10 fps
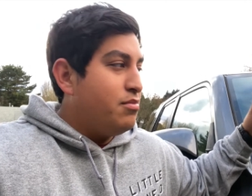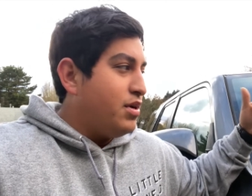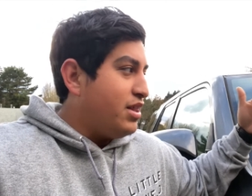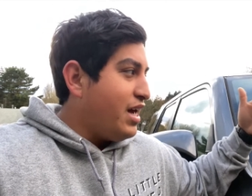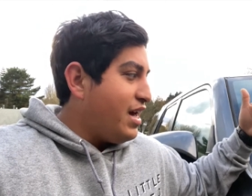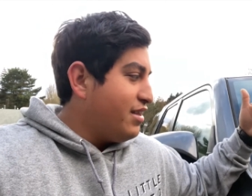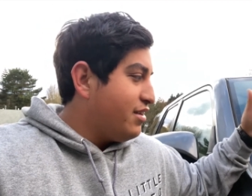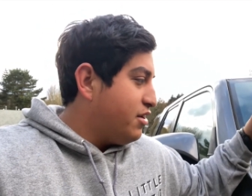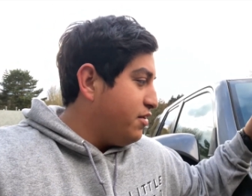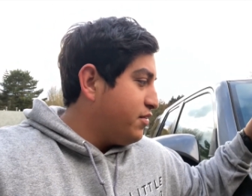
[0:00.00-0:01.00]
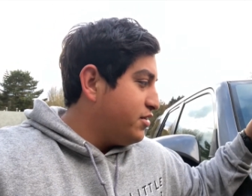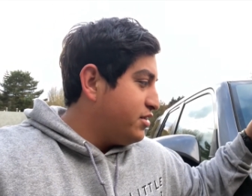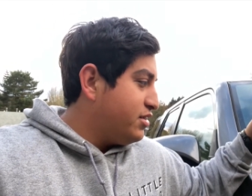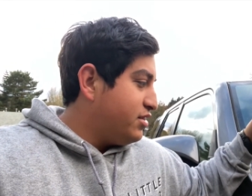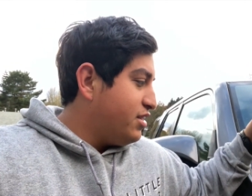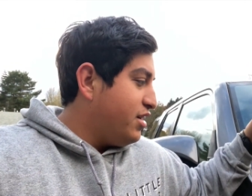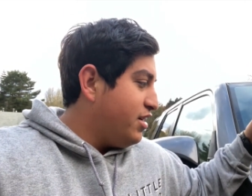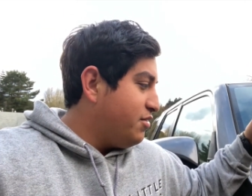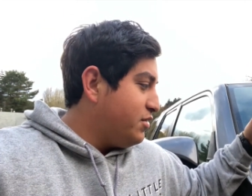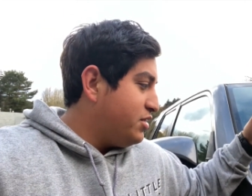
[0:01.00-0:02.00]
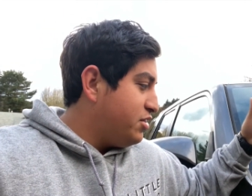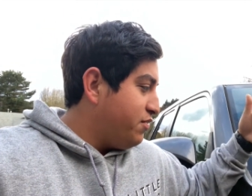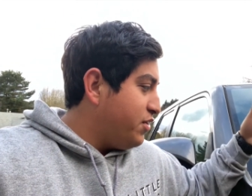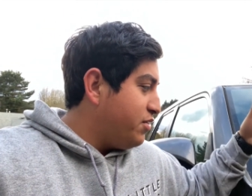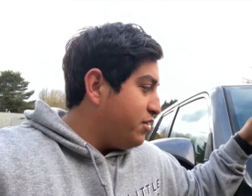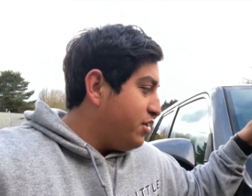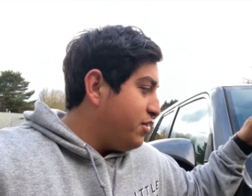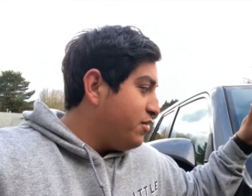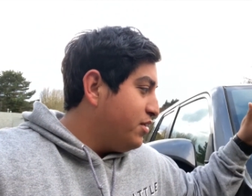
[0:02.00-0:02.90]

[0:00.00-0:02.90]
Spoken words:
But they had the covers, which if you don't know,